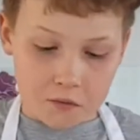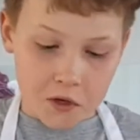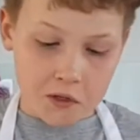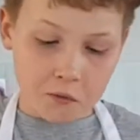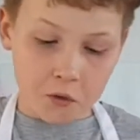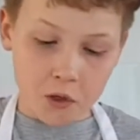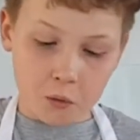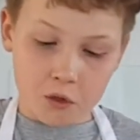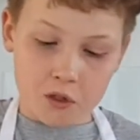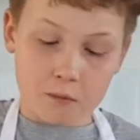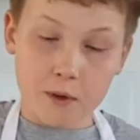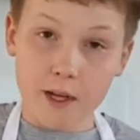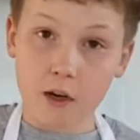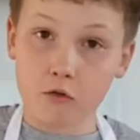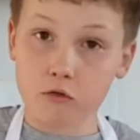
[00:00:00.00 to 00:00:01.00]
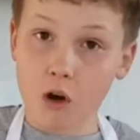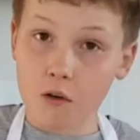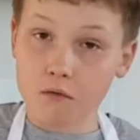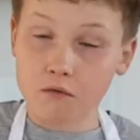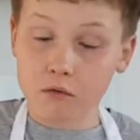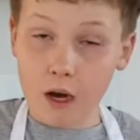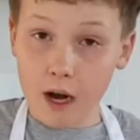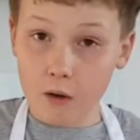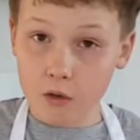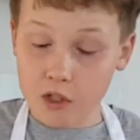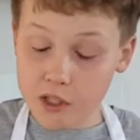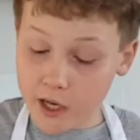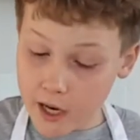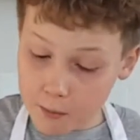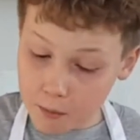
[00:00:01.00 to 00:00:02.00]
So first of all, you want to make a rough
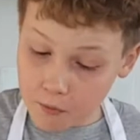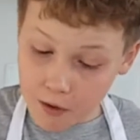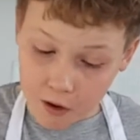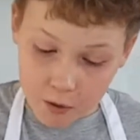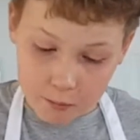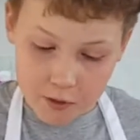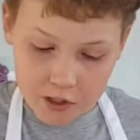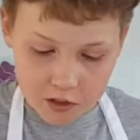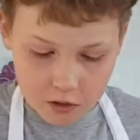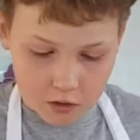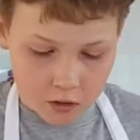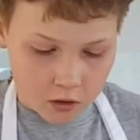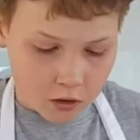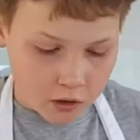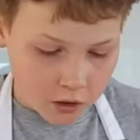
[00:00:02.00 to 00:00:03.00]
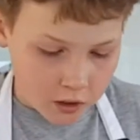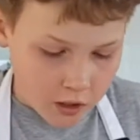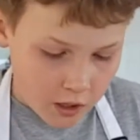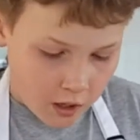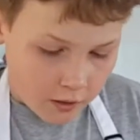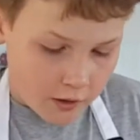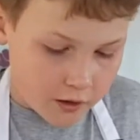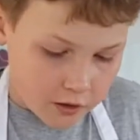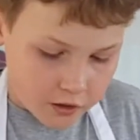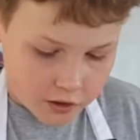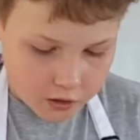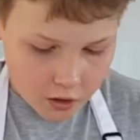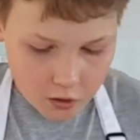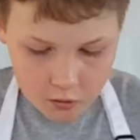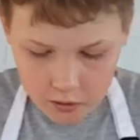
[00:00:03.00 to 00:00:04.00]
round shape of how your pizza is going to look. Then you
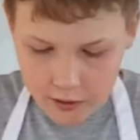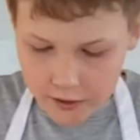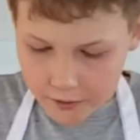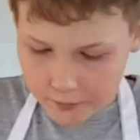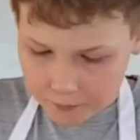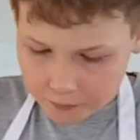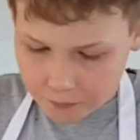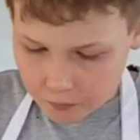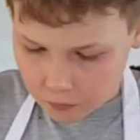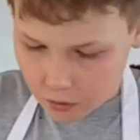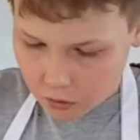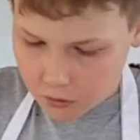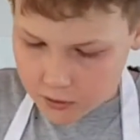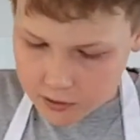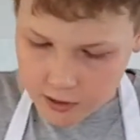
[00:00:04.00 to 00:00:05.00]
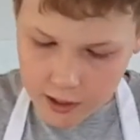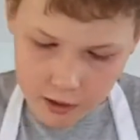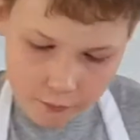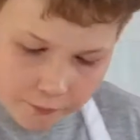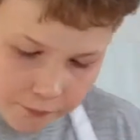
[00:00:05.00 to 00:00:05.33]
slowly roll it